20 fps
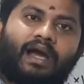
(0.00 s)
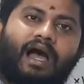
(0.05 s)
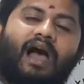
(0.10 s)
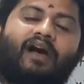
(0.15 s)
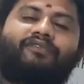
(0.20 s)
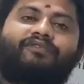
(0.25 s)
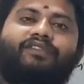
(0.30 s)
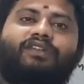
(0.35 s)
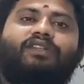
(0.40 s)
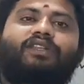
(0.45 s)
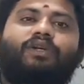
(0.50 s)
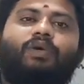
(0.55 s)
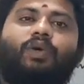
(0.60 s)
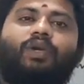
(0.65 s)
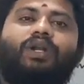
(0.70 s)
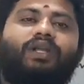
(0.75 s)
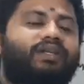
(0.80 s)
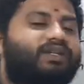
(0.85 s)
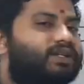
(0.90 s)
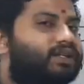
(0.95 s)
after the
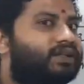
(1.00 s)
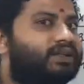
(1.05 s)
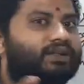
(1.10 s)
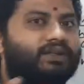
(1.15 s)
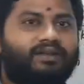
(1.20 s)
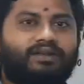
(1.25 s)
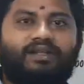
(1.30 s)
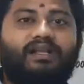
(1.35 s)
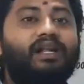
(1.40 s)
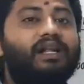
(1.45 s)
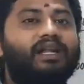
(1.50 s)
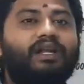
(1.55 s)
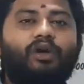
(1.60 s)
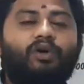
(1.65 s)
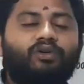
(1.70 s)
collision, they will